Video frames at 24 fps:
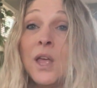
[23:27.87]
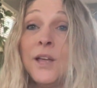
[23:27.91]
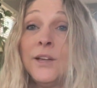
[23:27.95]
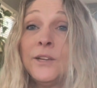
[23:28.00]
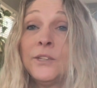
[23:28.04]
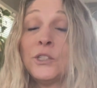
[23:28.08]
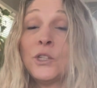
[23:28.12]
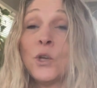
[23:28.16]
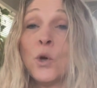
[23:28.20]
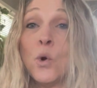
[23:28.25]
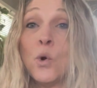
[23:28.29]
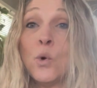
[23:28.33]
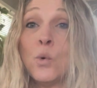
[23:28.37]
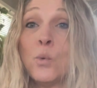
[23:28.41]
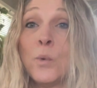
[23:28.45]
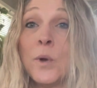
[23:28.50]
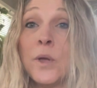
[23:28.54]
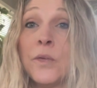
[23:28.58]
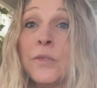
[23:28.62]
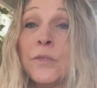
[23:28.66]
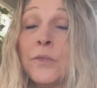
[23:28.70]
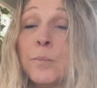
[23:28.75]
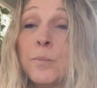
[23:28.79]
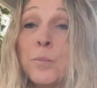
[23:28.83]
So
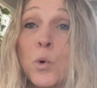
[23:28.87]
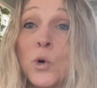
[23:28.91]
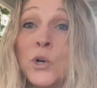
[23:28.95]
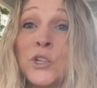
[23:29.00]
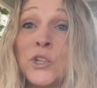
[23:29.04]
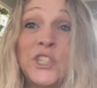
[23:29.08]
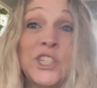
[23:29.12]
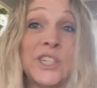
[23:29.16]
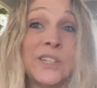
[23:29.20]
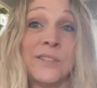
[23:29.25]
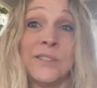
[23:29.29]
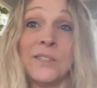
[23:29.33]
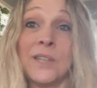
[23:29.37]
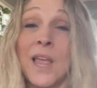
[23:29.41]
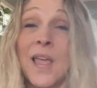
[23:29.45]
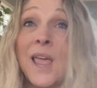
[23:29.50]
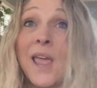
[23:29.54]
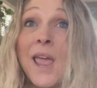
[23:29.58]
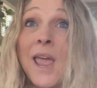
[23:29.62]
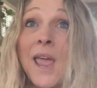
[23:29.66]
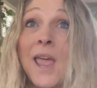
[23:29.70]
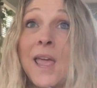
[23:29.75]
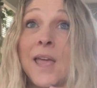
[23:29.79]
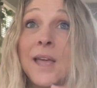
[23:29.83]
with Porges
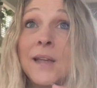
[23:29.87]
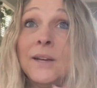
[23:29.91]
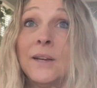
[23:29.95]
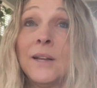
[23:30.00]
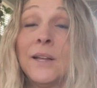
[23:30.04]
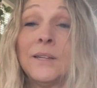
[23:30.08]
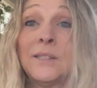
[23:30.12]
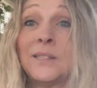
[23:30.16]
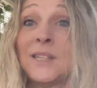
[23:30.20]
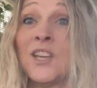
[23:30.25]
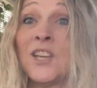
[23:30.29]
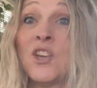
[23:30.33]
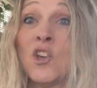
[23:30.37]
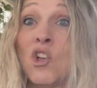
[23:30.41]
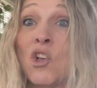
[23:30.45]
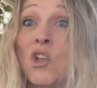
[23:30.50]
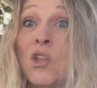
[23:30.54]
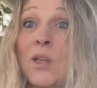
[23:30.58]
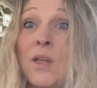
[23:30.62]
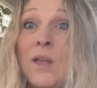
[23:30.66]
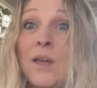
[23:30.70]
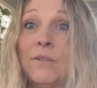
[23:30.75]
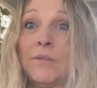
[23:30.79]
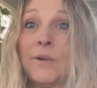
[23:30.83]
and Siegel,
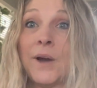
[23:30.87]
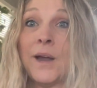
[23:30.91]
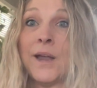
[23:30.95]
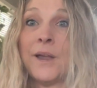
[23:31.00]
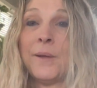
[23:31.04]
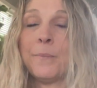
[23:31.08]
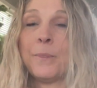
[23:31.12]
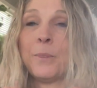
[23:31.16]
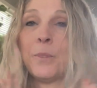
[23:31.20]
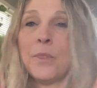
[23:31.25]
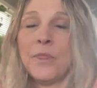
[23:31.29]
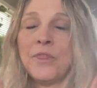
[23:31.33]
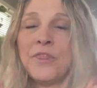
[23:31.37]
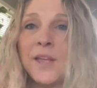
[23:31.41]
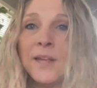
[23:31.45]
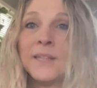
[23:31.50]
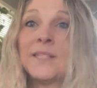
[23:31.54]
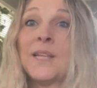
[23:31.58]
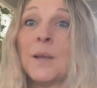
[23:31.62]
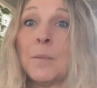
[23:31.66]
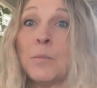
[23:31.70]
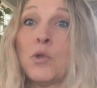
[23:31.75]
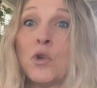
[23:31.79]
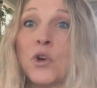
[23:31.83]
right? Things
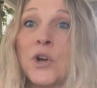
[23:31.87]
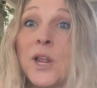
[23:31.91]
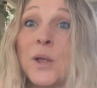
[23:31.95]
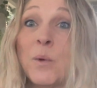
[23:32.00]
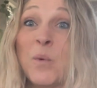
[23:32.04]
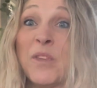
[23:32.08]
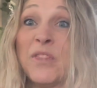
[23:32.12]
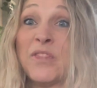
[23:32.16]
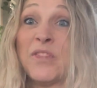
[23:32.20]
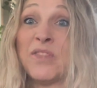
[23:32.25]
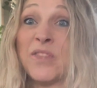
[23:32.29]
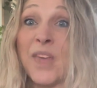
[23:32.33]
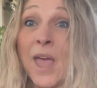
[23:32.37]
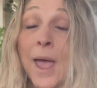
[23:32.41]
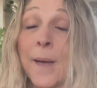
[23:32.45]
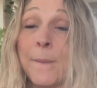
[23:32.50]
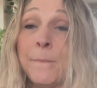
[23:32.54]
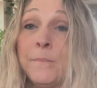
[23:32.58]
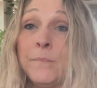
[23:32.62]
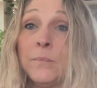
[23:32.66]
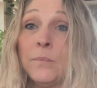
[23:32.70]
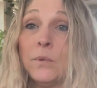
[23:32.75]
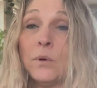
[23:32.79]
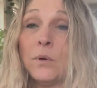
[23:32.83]
I'm learning with
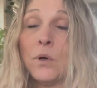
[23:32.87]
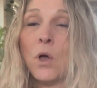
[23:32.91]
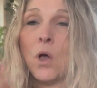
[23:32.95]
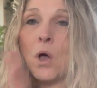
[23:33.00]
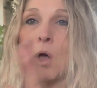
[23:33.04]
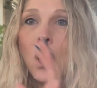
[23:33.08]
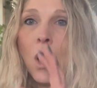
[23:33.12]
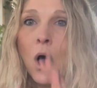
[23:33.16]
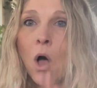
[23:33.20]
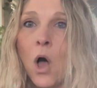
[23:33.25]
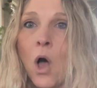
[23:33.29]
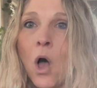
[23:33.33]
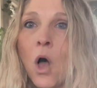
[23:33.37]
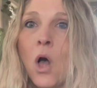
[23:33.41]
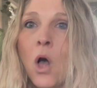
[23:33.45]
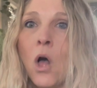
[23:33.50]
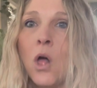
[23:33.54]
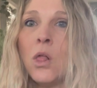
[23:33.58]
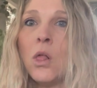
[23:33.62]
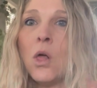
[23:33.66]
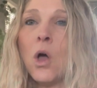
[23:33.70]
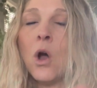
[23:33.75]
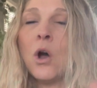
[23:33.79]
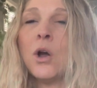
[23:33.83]
them
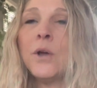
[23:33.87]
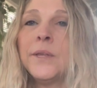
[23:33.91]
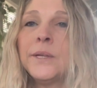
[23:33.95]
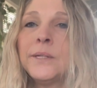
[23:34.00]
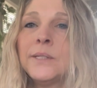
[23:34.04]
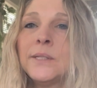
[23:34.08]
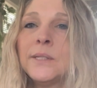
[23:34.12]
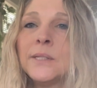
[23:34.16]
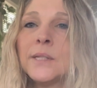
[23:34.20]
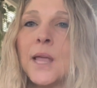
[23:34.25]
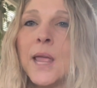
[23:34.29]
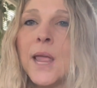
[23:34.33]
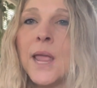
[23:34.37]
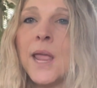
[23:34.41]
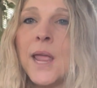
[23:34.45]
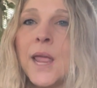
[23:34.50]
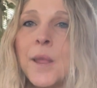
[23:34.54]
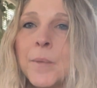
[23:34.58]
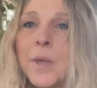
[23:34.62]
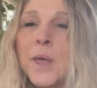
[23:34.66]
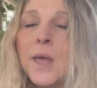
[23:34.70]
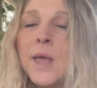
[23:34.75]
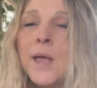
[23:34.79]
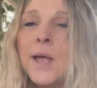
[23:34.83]
all are the
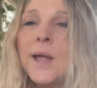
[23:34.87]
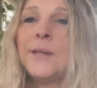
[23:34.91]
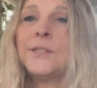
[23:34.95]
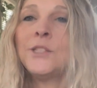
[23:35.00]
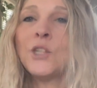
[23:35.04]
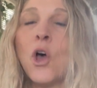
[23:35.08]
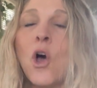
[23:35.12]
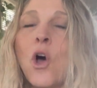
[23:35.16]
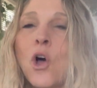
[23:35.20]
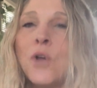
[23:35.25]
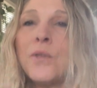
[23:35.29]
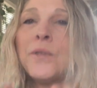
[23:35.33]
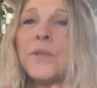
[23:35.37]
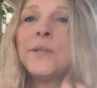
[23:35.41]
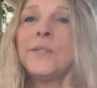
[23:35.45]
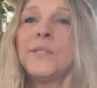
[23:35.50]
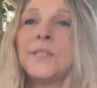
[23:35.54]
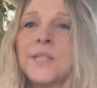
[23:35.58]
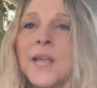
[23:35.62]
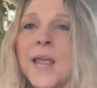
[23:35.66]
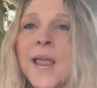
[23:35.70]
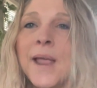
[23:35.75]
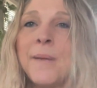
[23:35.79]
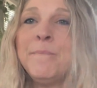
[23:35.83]
same. It's all the
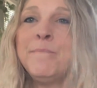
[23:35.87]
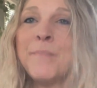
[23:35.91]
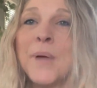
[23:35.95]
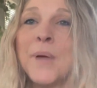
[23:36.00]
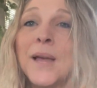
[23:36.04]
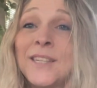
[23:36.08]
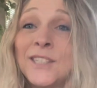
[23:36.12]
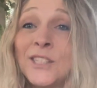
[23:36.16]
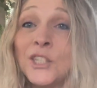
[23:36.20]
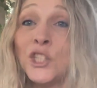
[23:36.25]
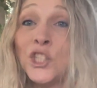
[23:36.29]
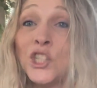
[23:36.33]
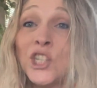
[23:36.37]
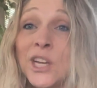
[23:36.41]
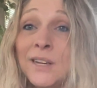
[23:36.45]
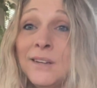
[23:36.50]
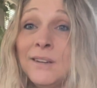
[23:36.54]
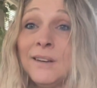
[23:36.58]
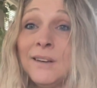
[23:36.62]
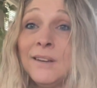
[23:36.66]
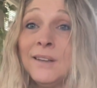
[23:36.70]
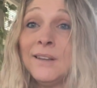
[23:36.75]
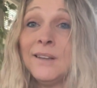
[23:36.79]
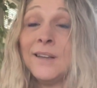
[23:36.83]
same messaging.
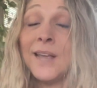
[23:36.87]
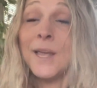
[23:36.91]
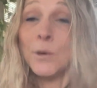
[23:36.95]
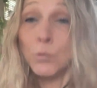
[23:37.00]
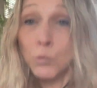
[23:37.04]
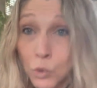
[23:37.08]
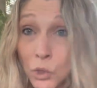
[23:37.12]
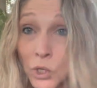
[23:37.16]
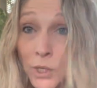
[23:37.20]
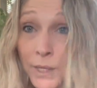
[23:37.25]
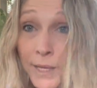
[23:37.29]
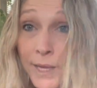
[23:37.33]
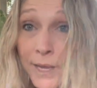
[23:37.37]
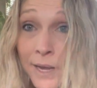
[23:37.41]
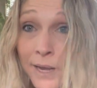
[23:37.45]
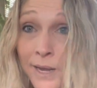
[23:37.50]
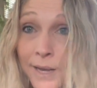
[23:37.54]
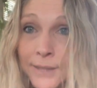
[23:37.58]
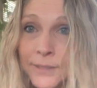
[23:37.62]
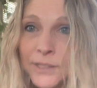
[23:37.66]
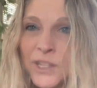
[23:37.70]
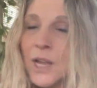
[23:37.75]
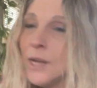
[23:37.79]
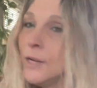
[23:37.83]
It really
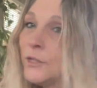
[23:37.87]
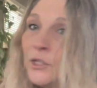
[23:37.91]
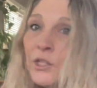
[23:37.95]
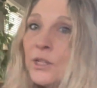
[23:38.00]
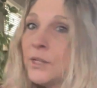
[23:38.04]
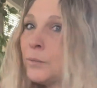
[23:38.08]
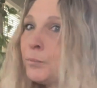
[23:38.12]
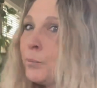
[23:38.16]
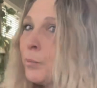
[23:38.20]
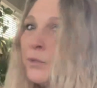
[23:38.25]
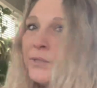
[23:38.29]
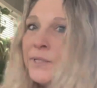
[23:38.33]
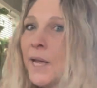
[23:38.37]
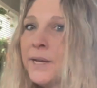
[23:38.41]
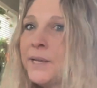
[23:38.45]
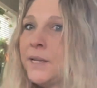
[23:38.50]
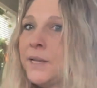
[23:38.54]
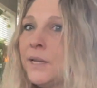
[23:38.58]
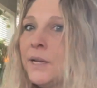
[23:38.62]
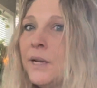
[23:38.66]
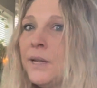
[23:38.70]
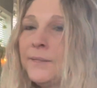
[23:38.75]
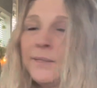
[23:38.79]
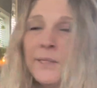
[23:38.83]
is just
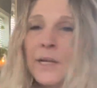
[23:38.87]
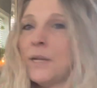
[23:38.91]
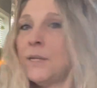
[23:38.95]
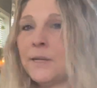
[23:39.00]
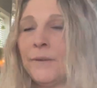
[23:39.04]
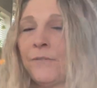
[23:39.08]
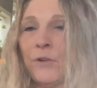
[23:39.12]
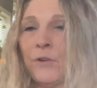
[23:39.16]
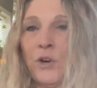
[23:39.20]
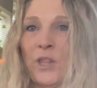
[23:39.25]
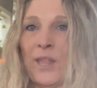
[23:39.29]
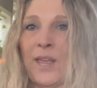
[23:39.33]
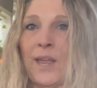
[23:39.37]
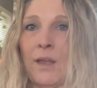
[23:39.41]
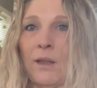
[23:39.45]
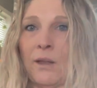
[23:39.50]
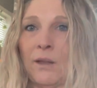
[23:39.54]
presented and said differently.